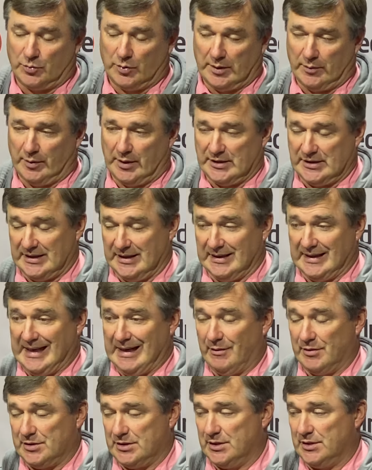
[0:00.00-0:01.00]
What does he
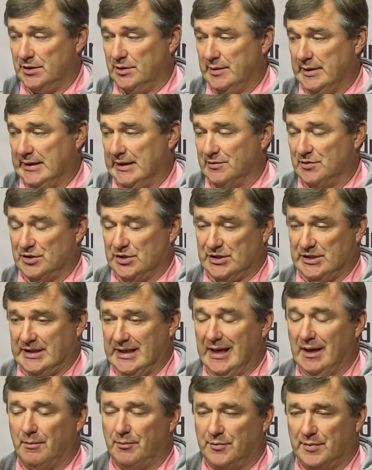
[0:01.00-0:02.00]
allow us to do? He gives us
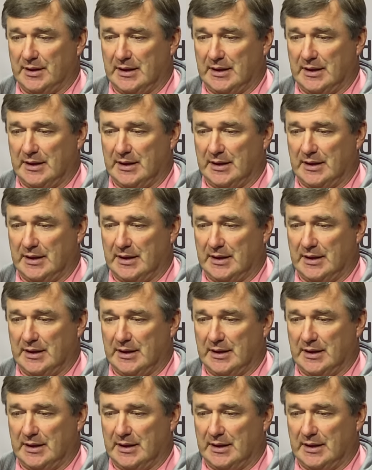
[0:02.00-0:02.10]
depth.